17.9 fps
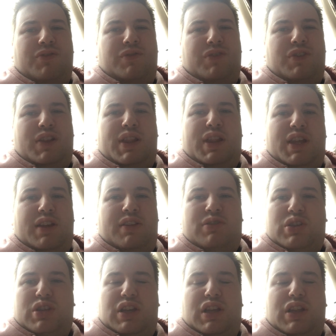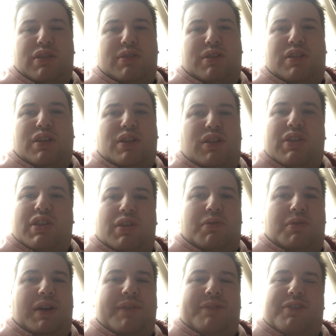facilities because they're
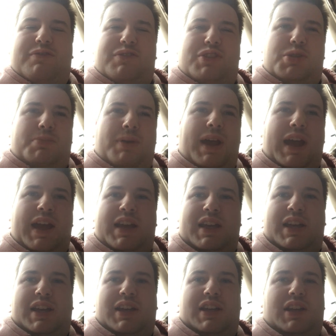still having to pay,